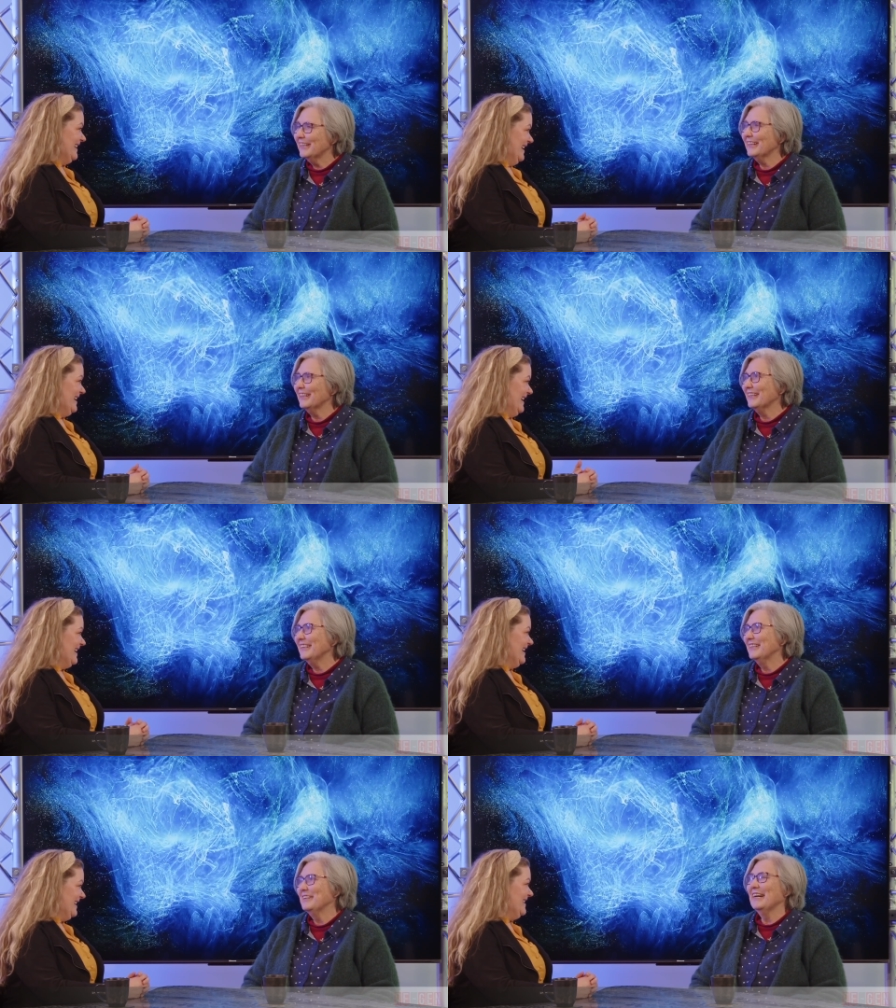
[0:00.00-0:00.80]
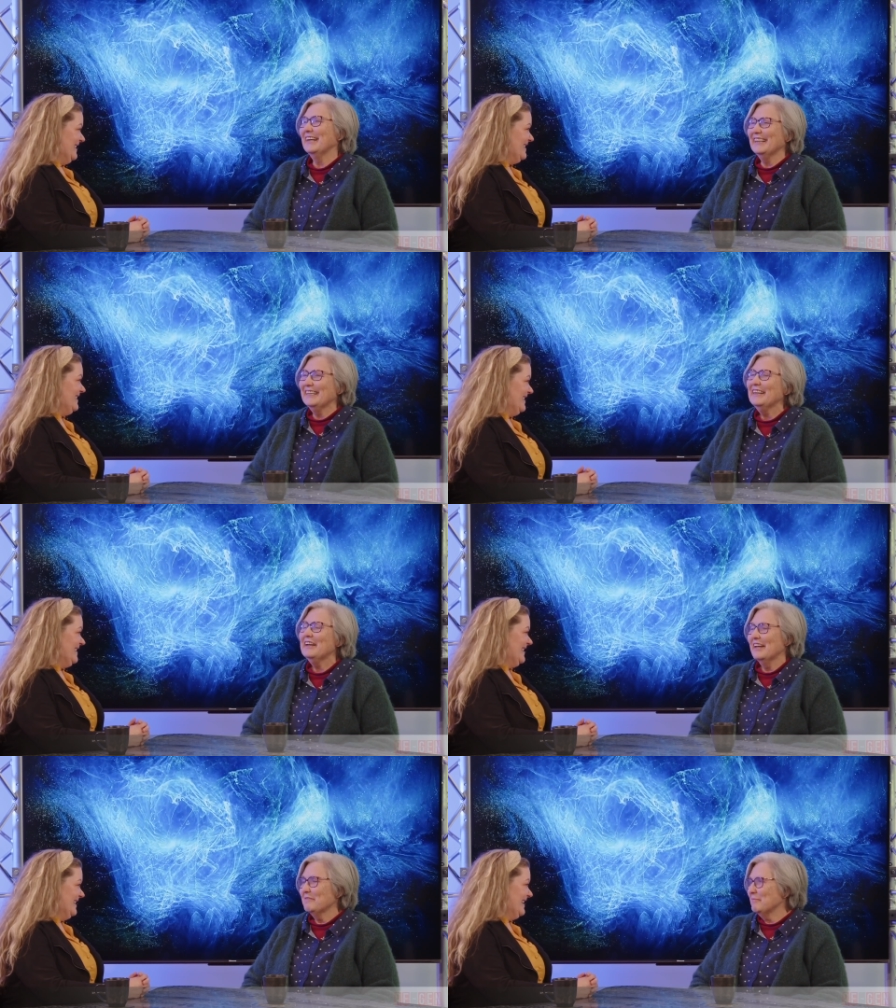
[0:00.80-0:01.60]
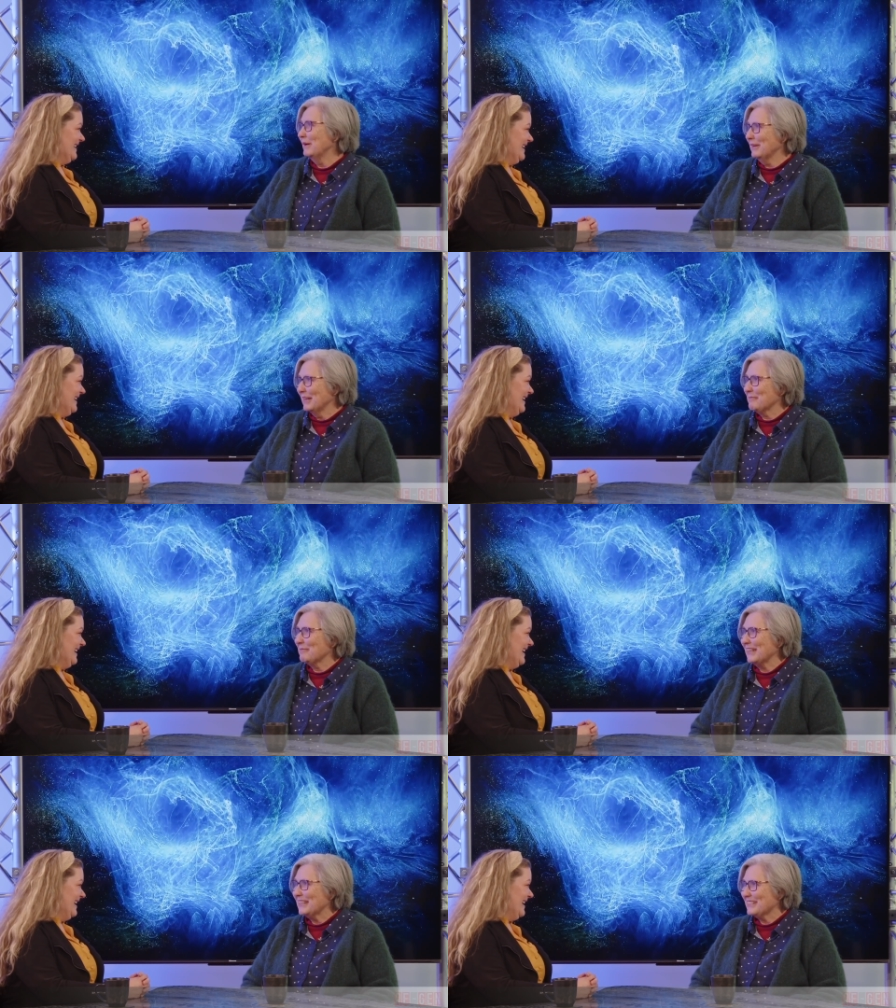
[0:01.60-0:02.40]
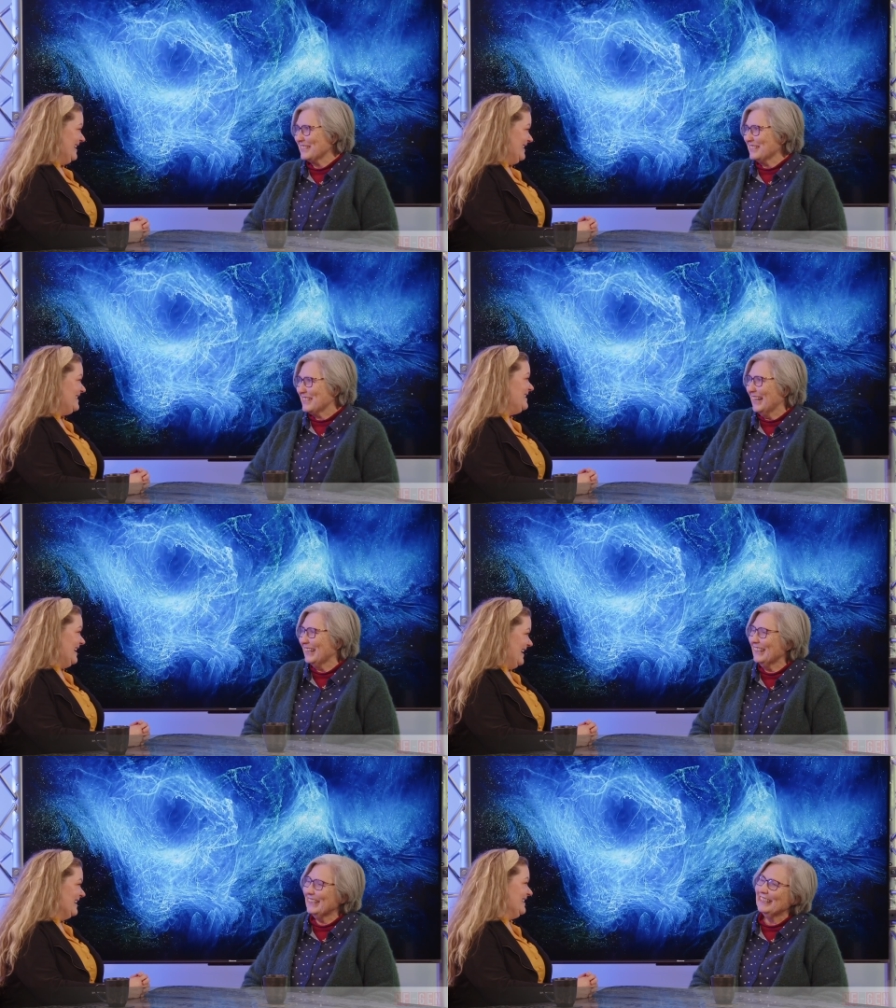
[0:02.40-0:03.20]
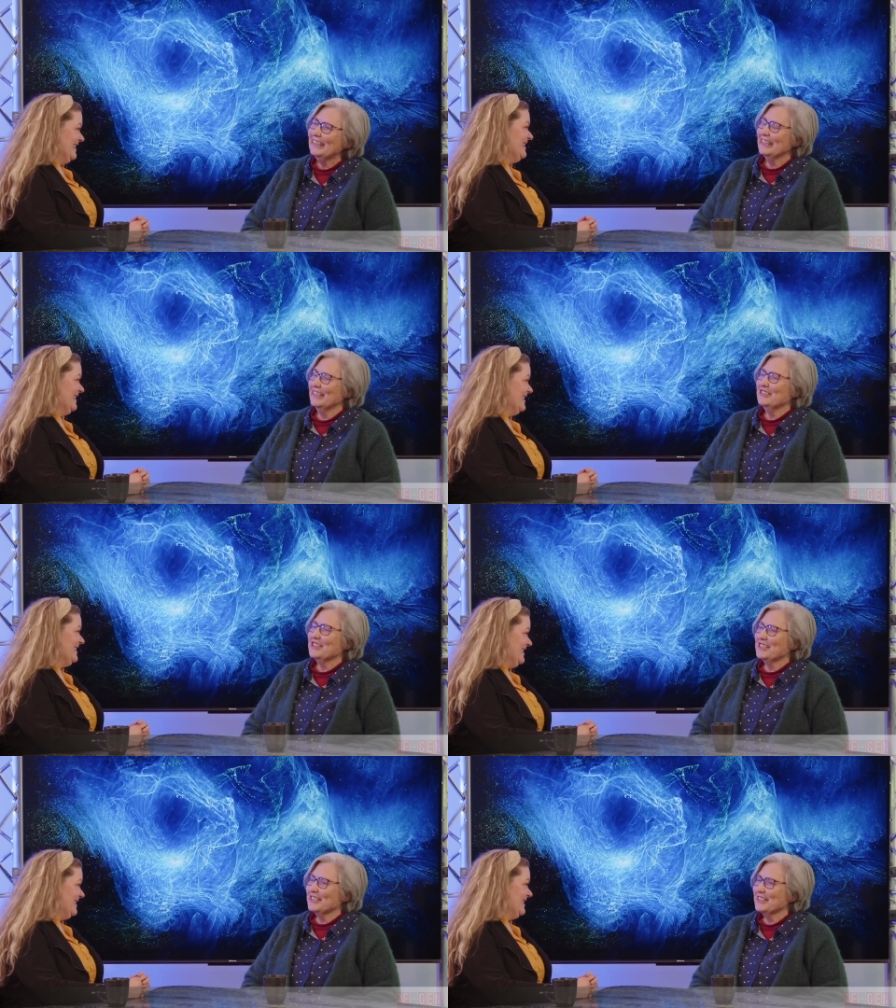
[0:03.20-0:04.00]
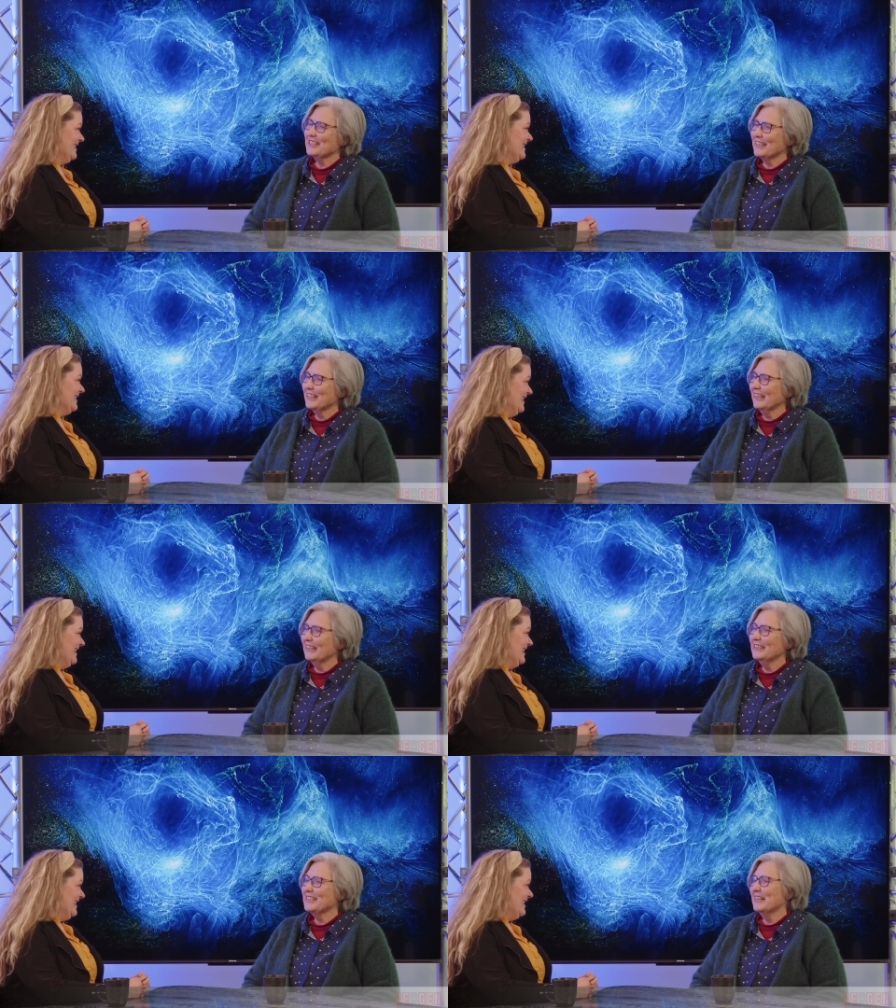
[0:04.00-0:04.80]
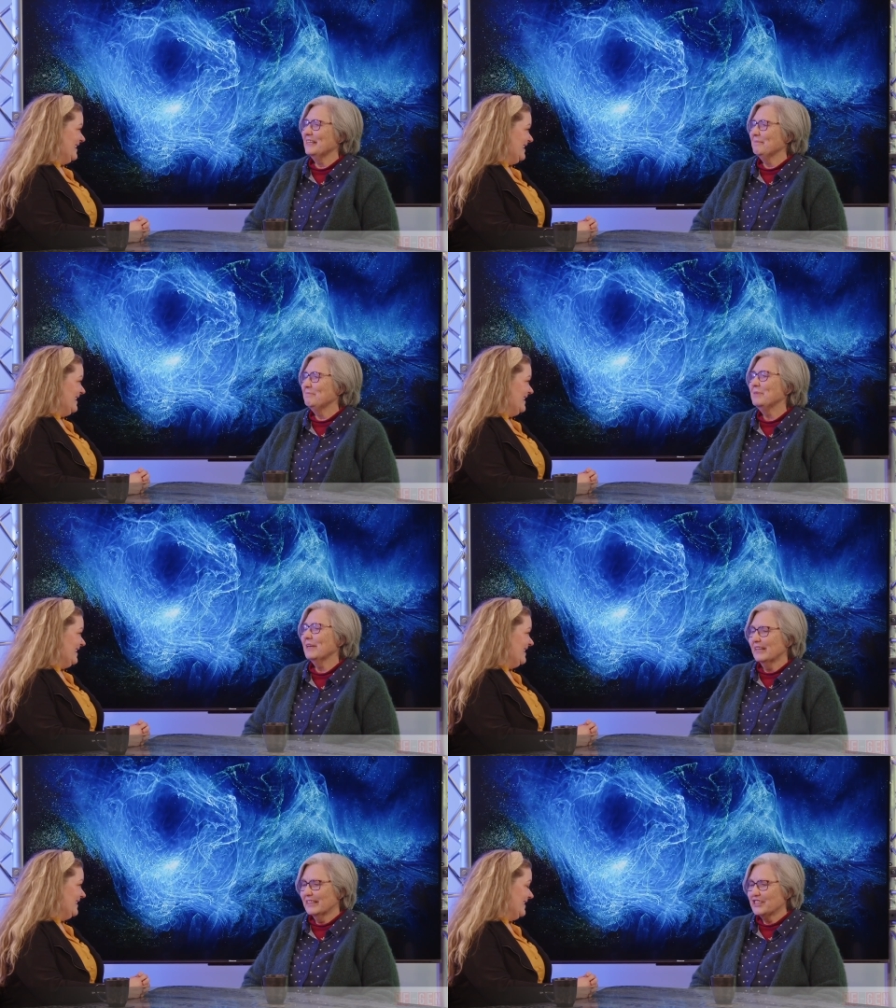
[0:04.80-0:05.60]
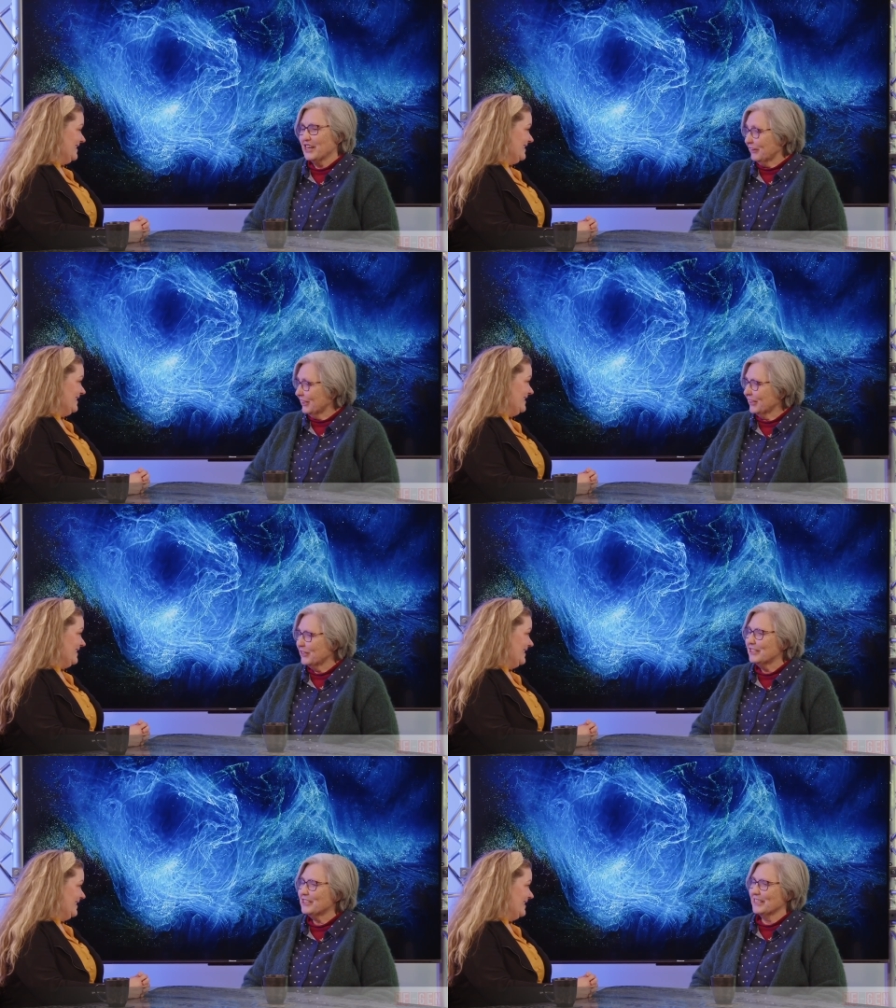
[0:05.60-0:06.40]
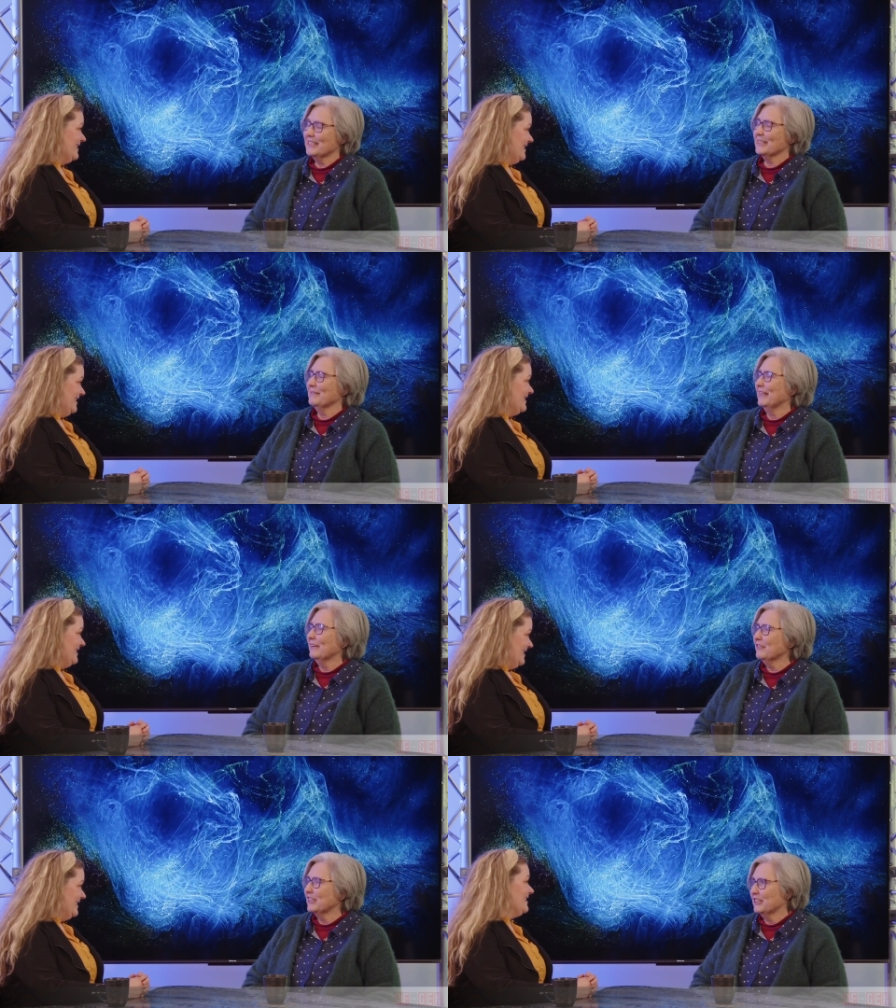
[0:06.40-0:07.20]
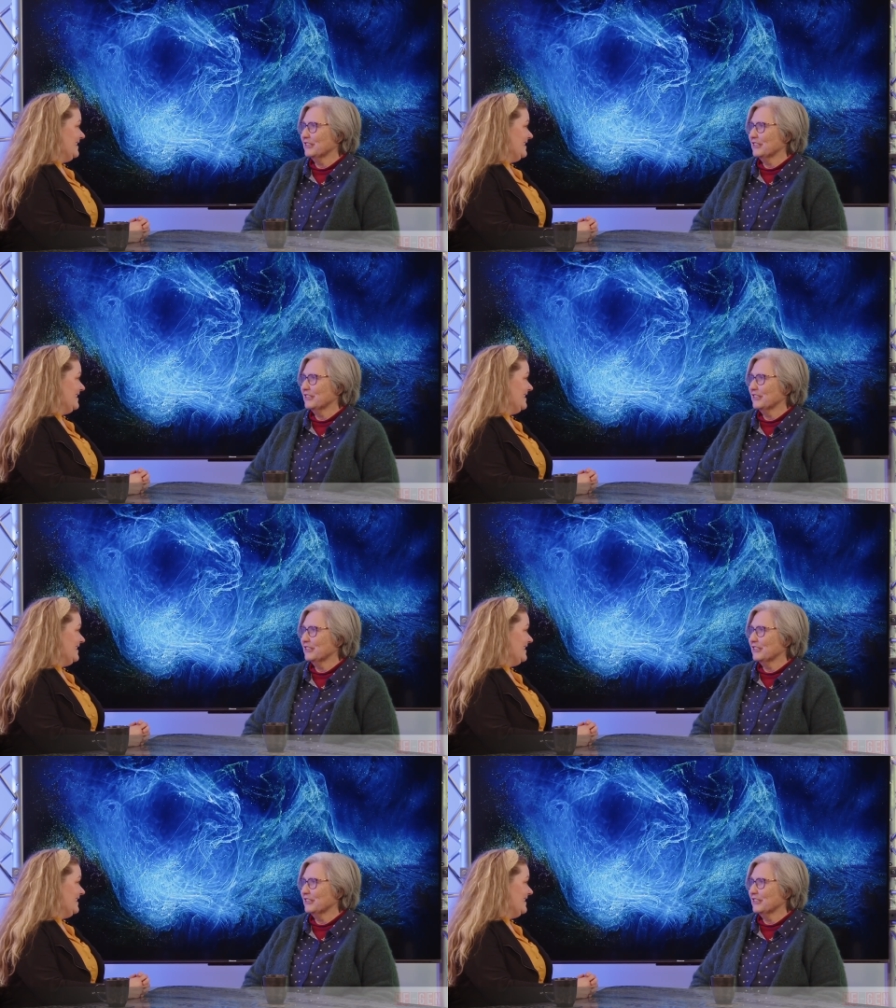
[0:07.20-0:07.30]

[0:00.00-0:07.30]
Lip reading: yeah. In public places, introducing and sharing her testimony, which